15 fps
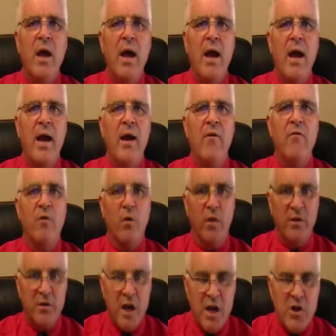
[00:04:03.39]
And for
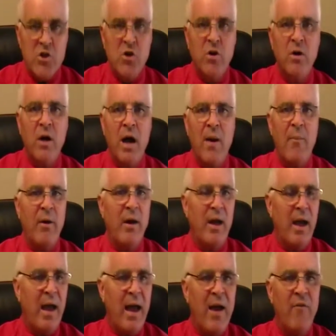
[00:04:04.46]
the teacher, I'm going
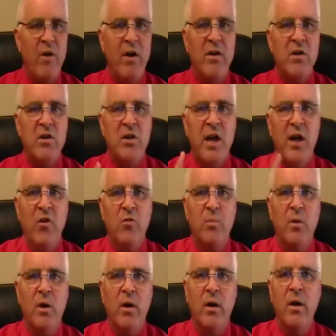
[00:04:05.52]
to have a
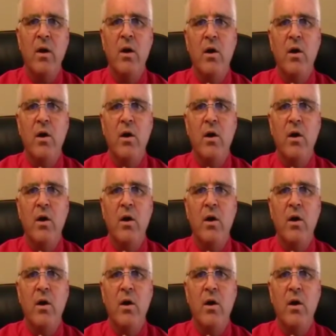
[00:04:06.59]
textbook,